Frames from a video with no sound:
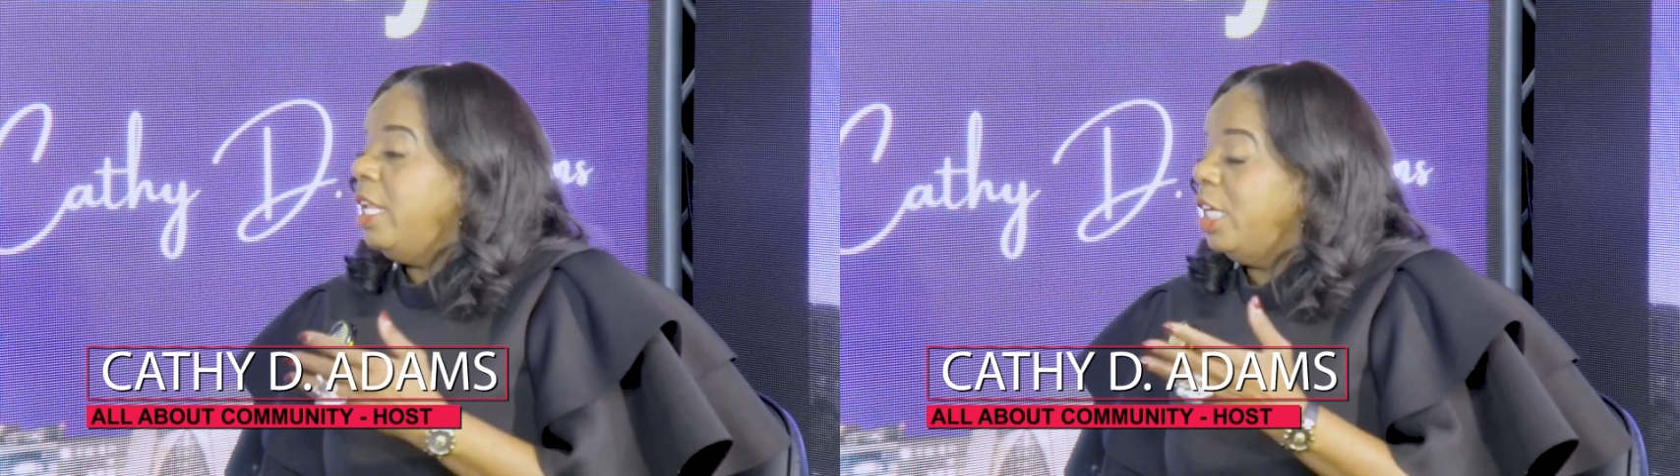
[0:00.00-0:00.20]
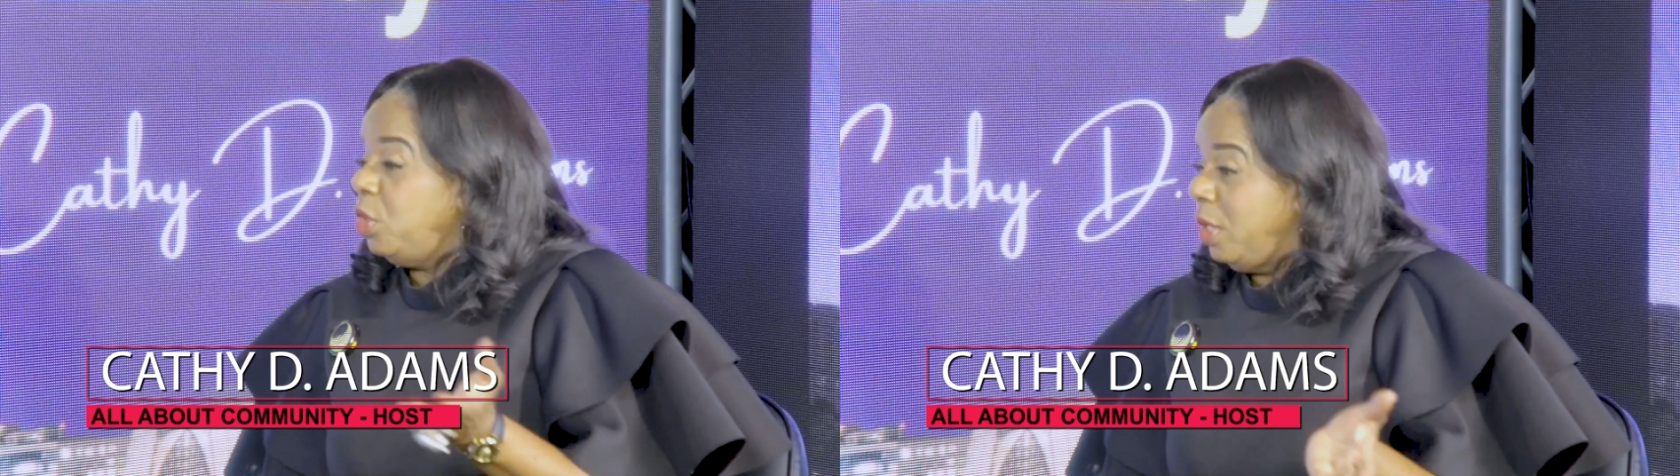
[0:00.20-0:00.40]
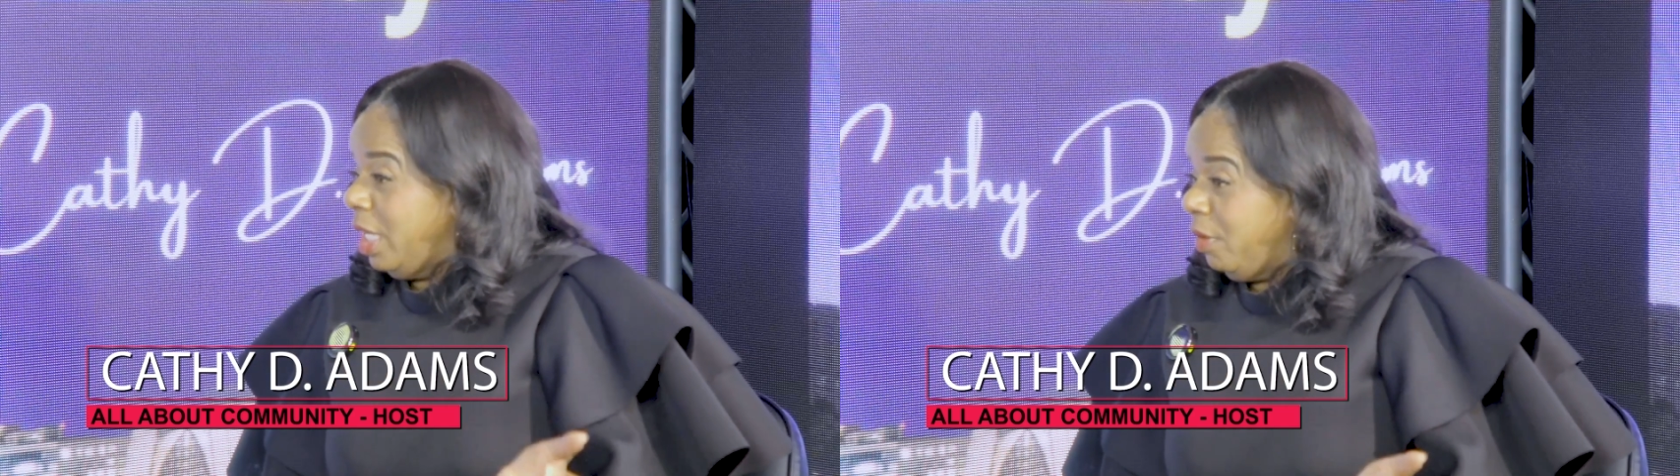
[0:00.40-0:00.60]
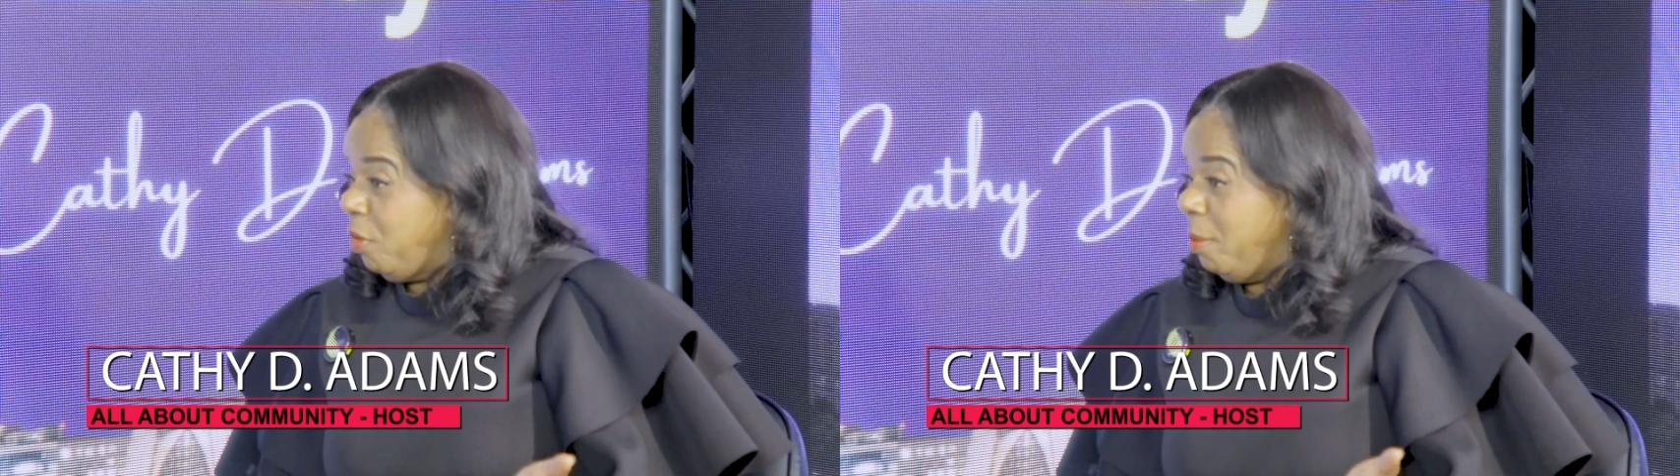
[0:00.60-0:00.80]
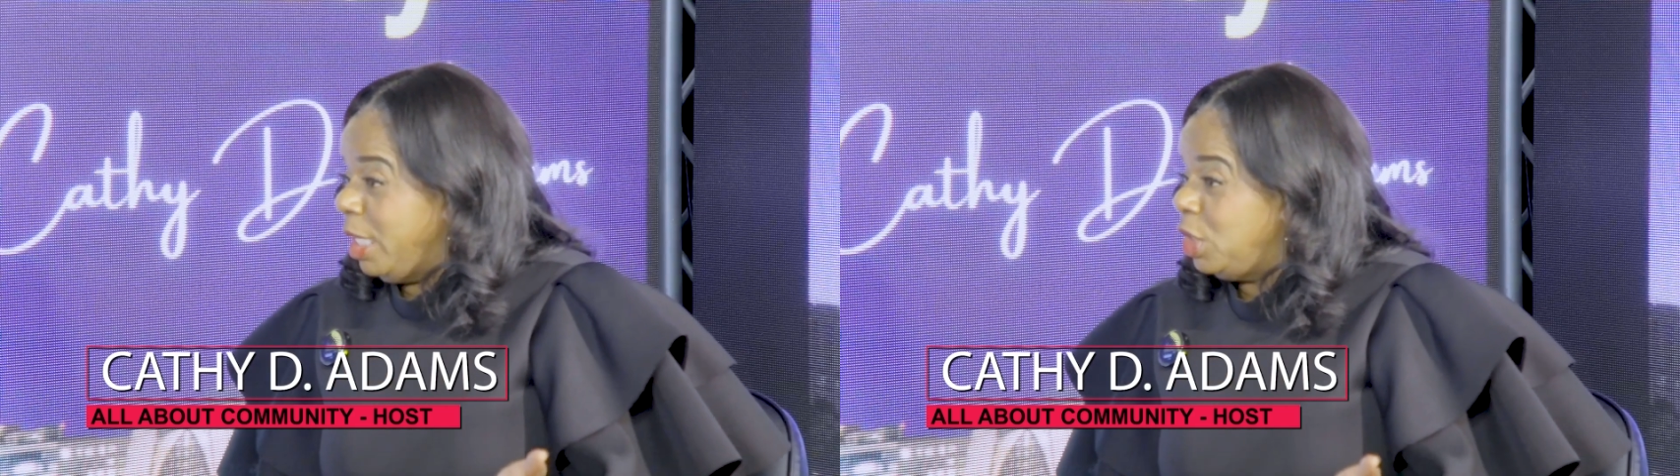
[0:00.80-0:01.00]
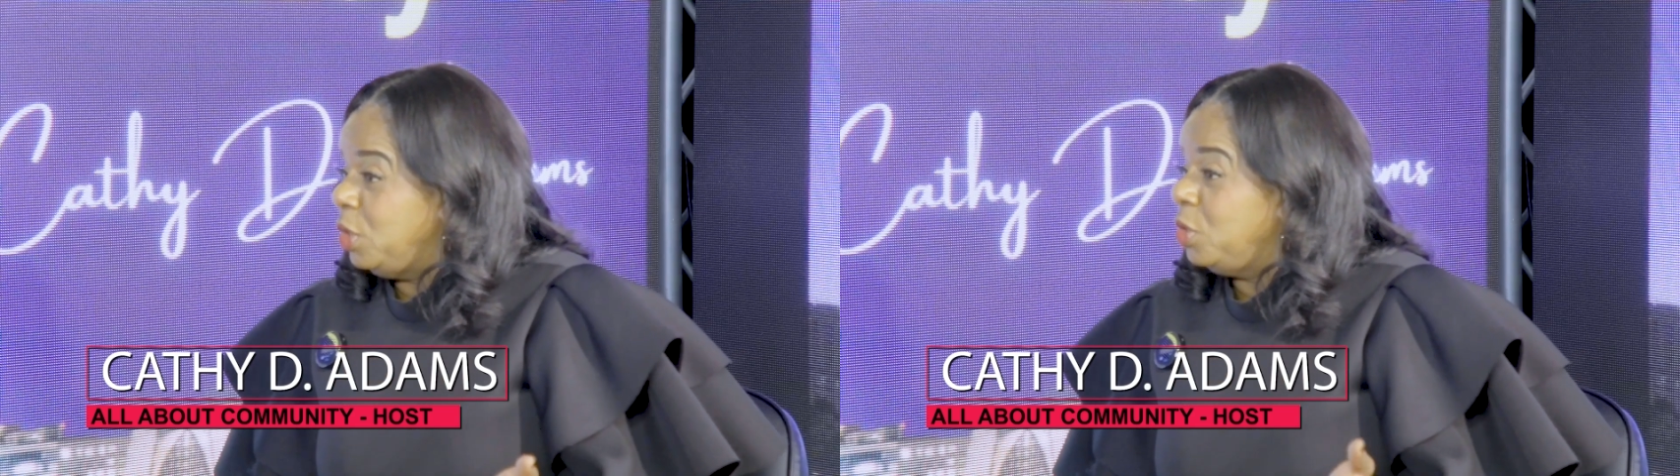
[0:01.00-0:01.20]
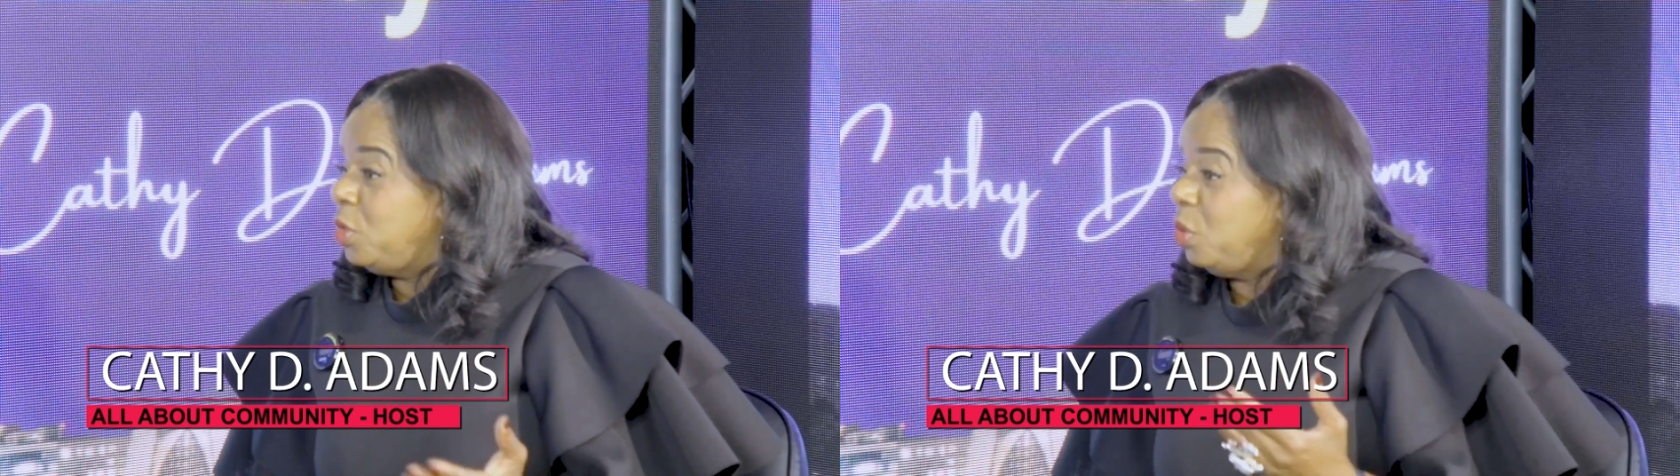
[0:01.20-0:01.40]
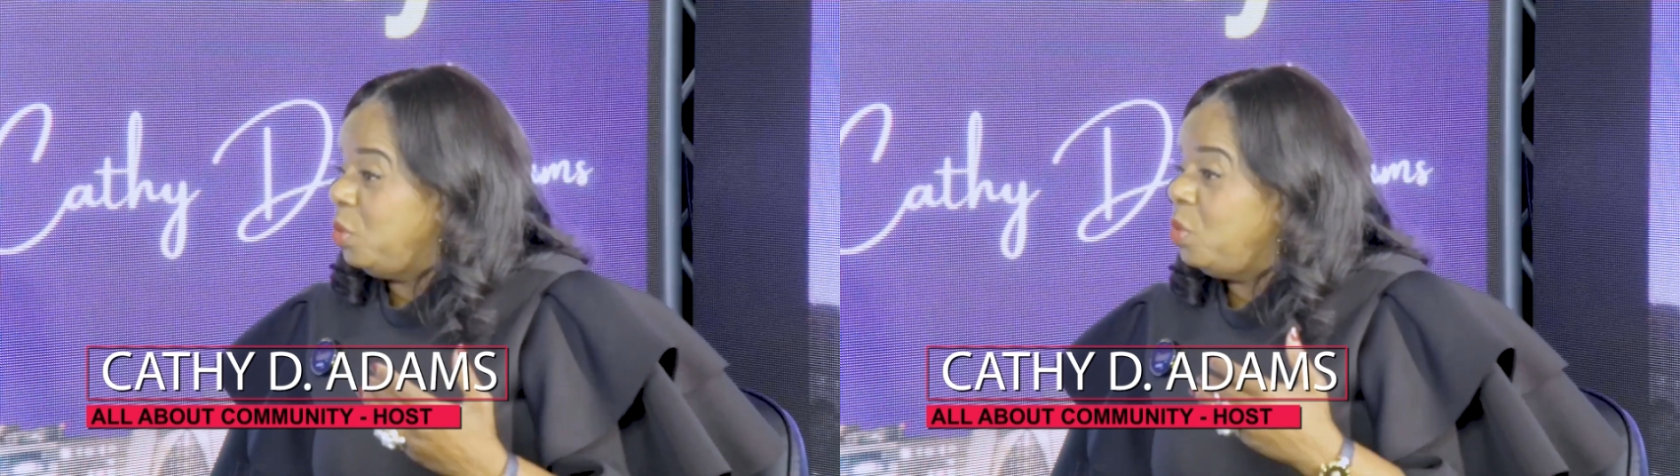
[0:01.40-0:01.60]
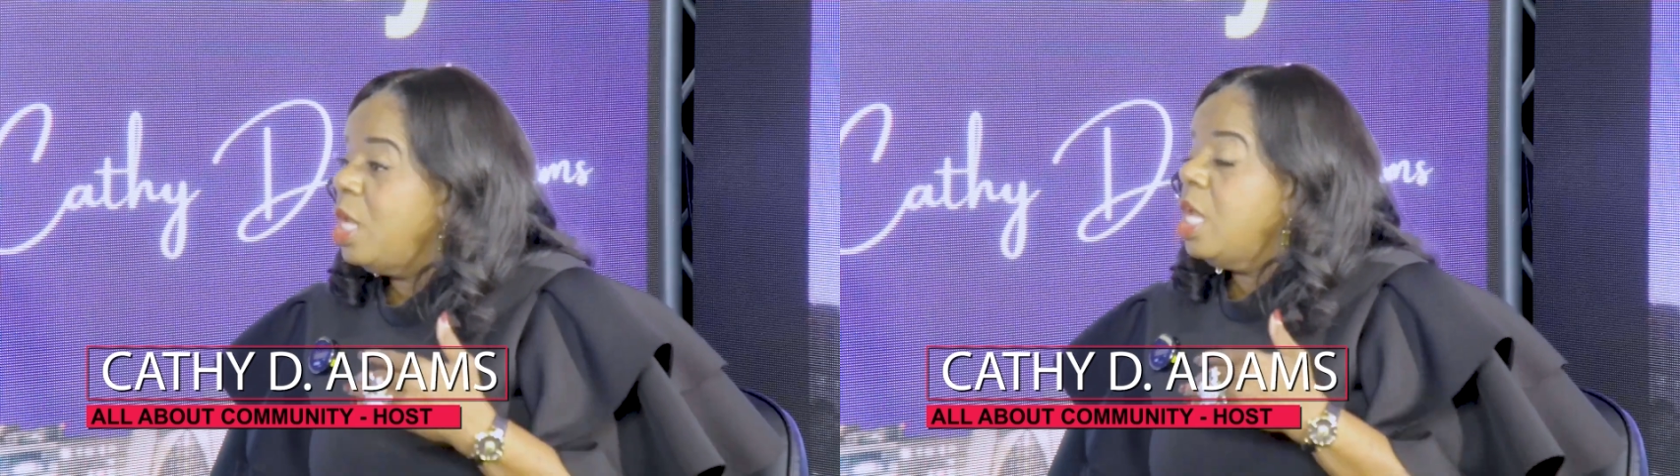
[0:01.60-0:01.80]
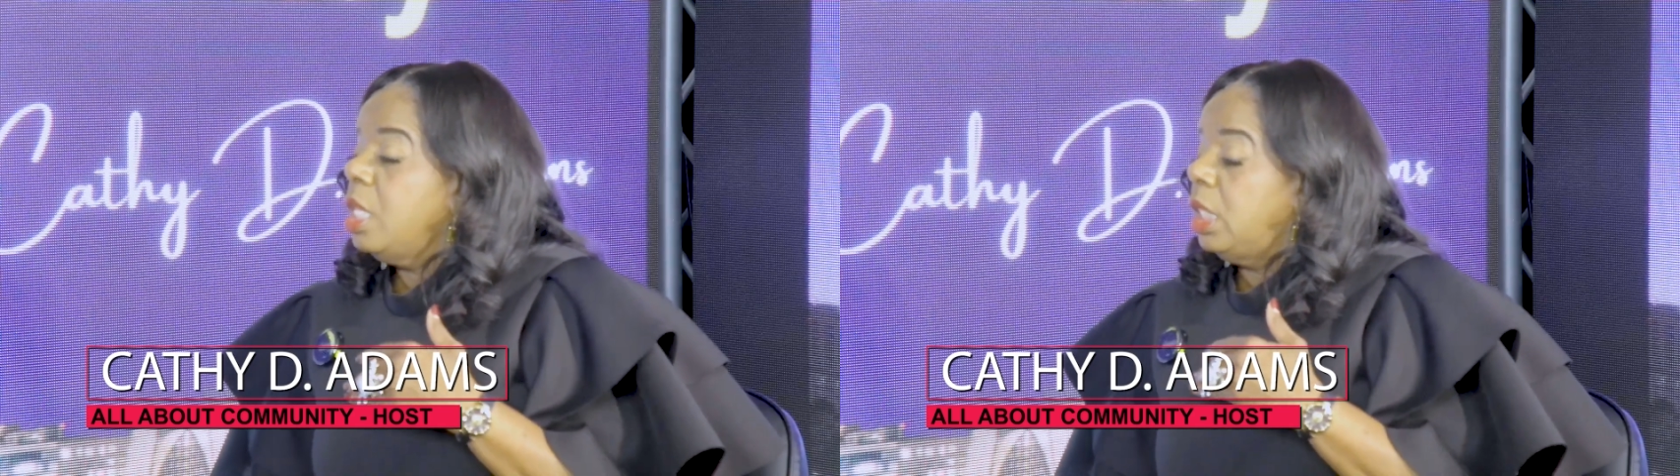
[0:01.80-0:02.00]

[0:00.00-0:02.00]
that you get information to